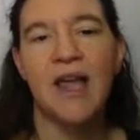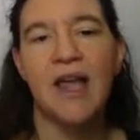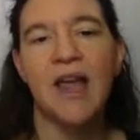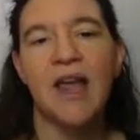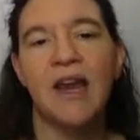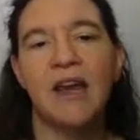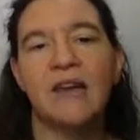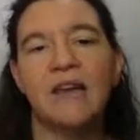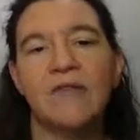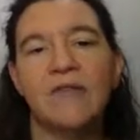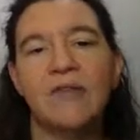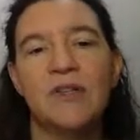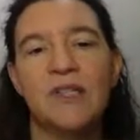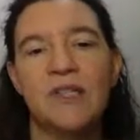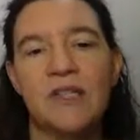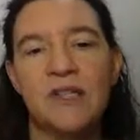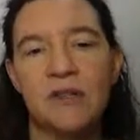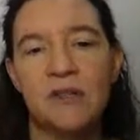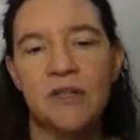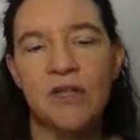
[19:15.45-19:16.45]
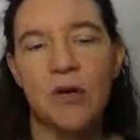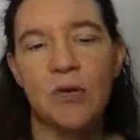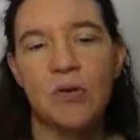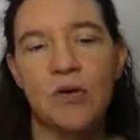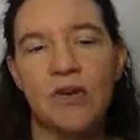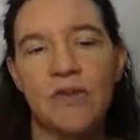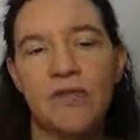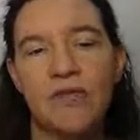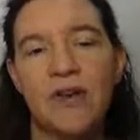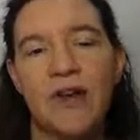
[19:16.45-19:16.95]
and we still
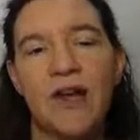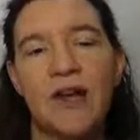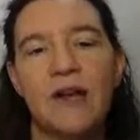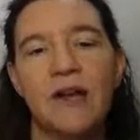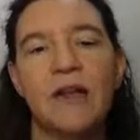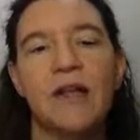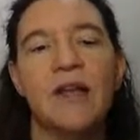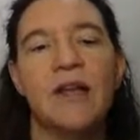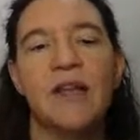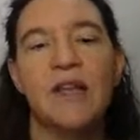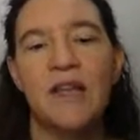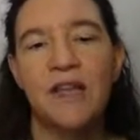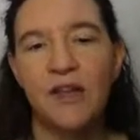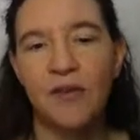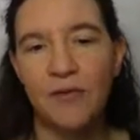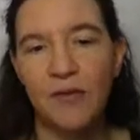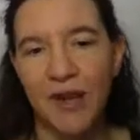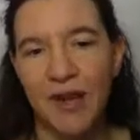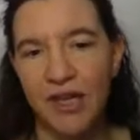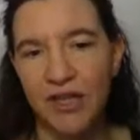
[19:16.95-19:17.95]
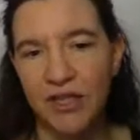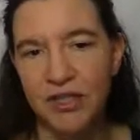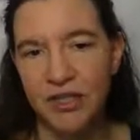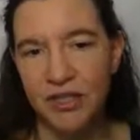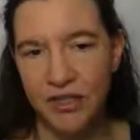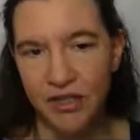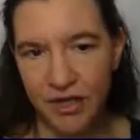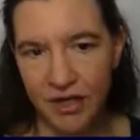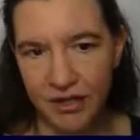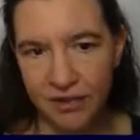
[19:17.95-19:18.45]
totally fail if H is
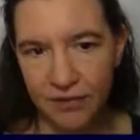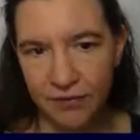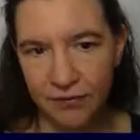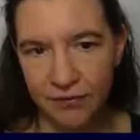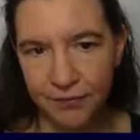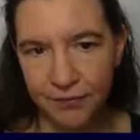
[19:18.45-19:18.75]
injective.